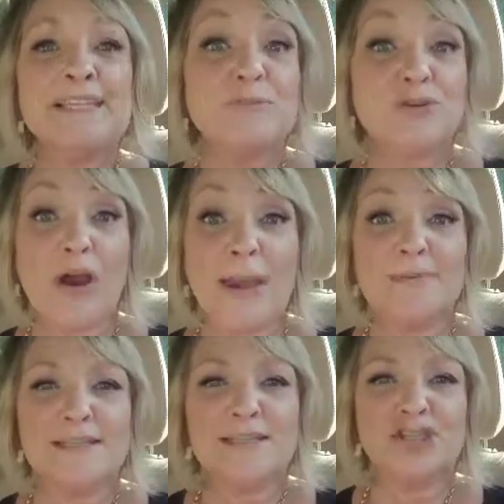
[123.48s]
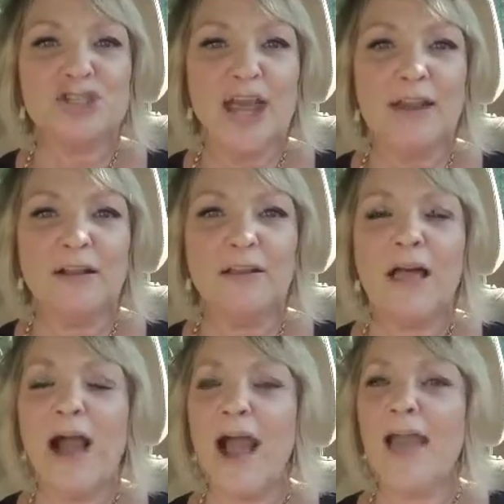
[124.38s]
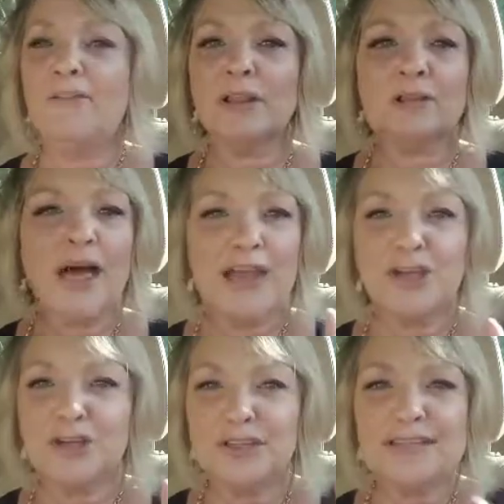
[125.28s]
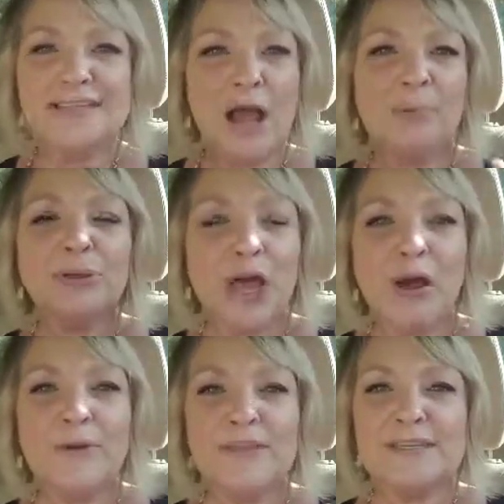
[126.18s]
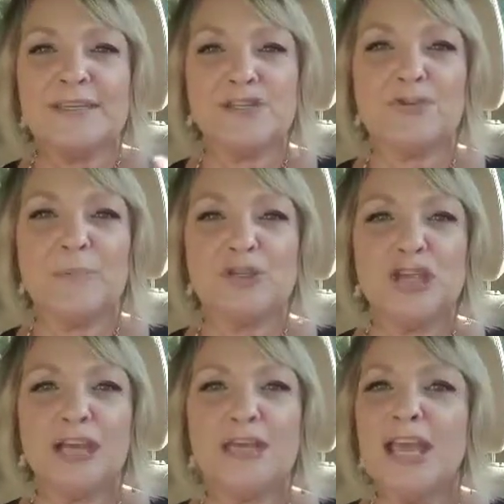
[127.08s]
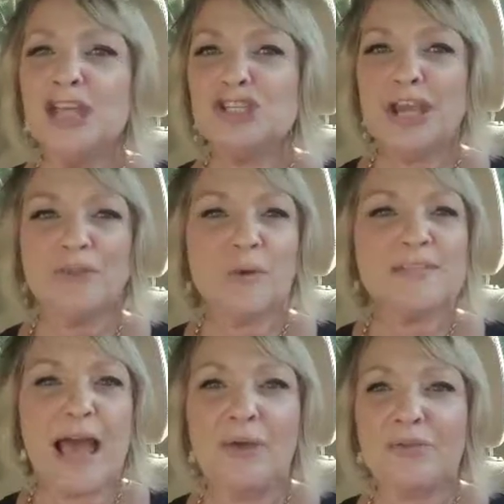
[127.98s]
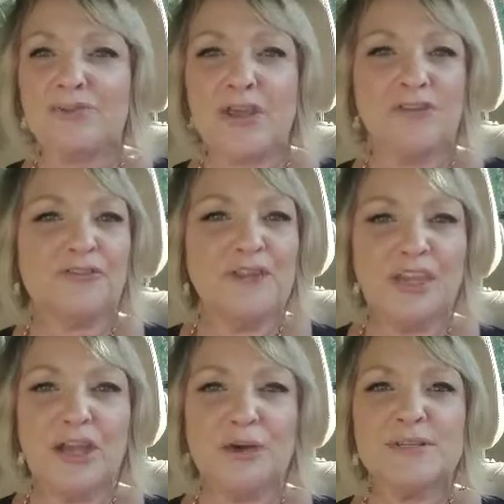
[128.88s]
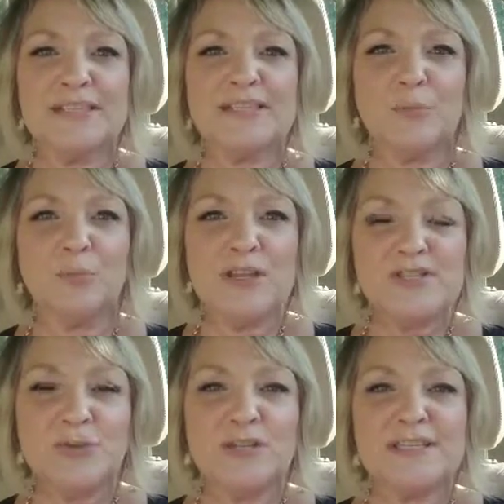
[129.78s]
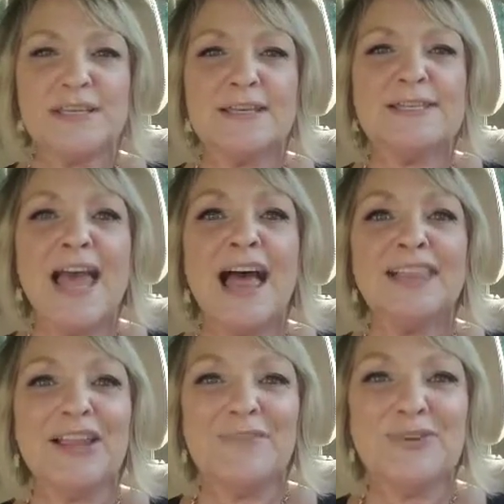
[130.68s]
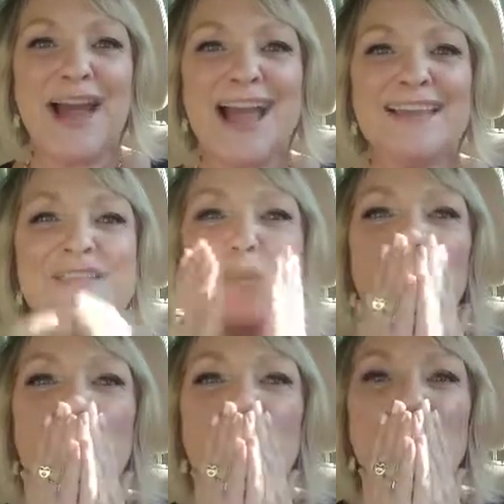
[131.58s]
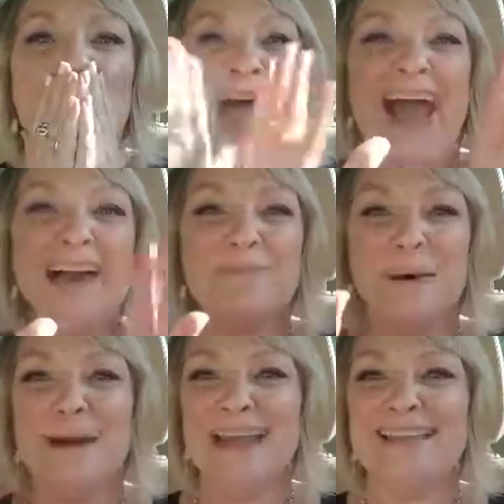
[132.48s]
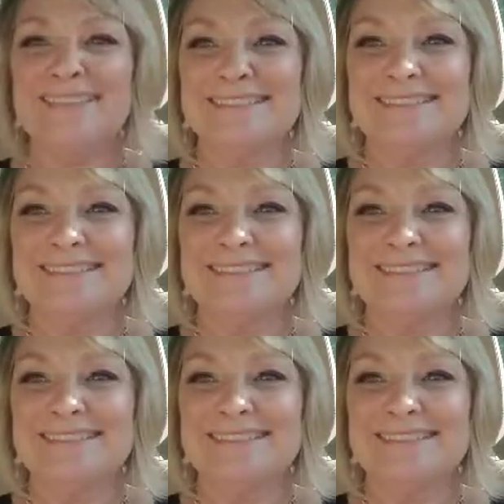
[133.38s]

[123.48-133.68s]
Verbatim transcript: subscribe to this channel. I have a lot of goodies down below in the description. Check those out. There's other videos and some resources. Love you guys. Mwah. Bye-bye.